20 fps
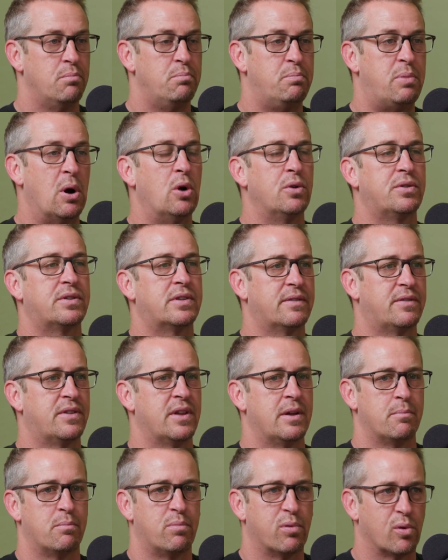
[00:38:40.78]
Both of
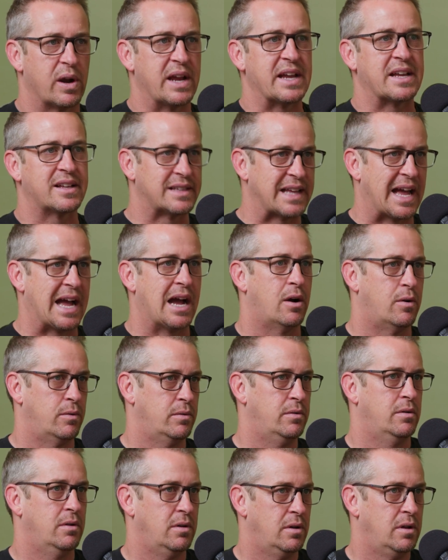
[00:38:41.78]
them break
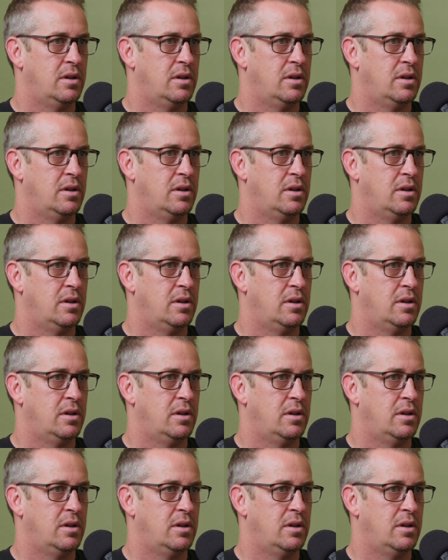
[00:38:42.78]
down.